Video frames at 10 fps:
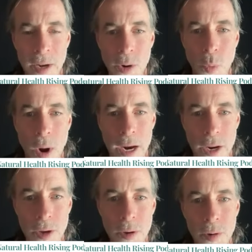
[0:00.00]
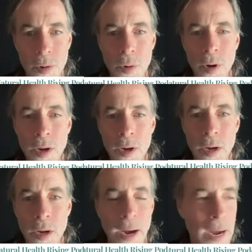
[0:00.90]
When you
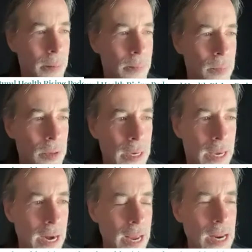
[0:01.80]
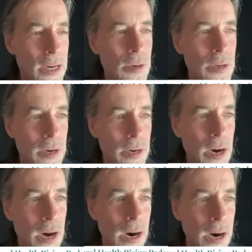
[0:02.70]
get into your
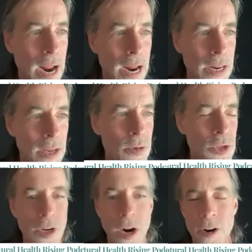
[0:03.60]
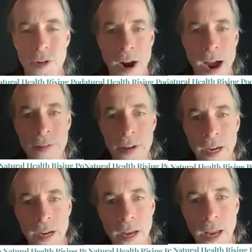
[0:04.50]
car and you start
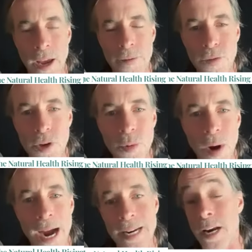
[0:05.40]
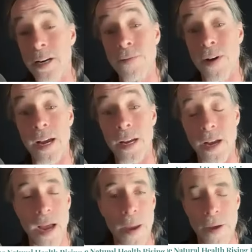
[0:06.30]
driving, if you identify,
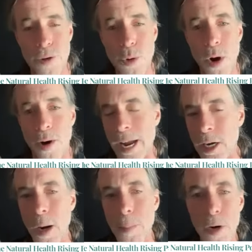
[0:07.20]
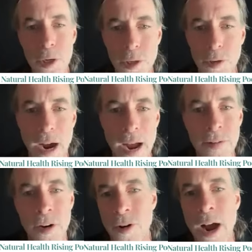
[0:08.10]
if you are a commercial
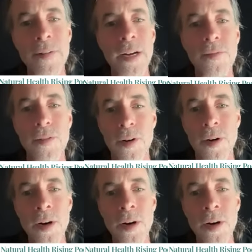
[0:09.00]
driver driving for,